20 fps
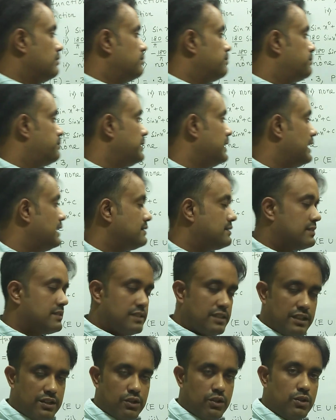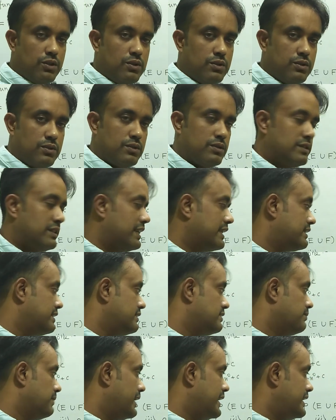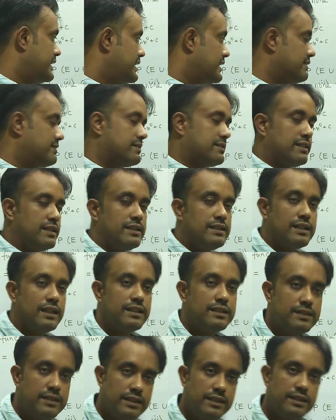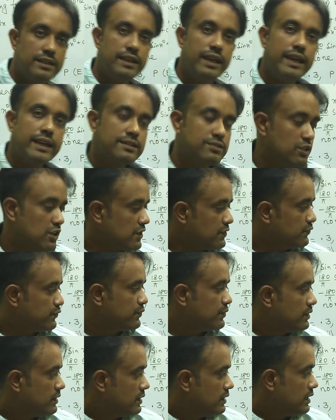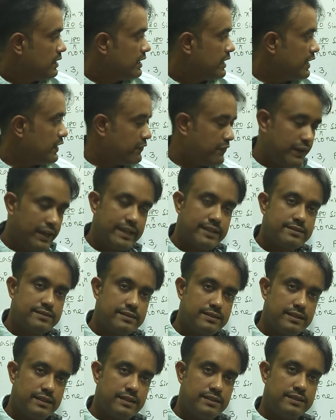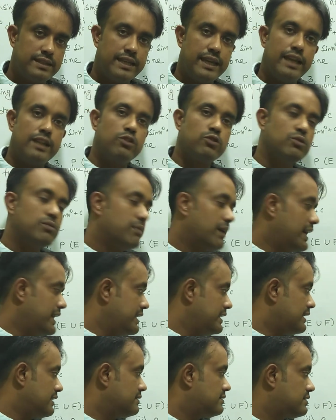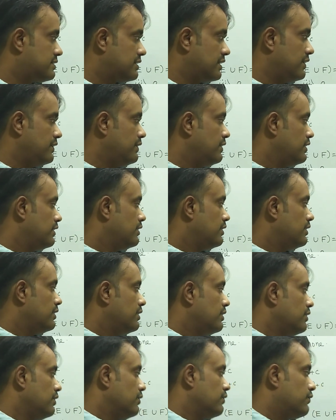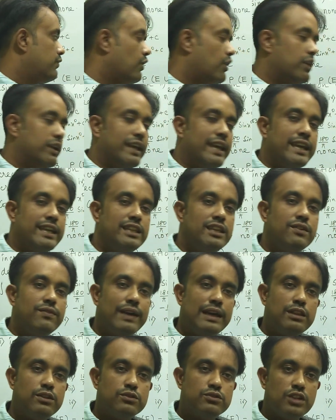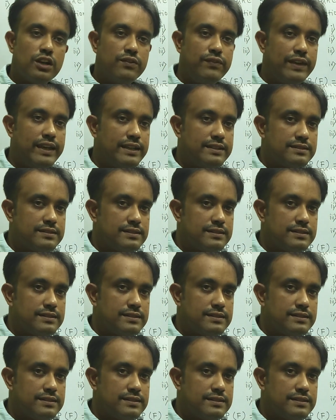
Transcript: plus 0, that is minus 3. So ddx of fx is equal to minus 3 for any values of x,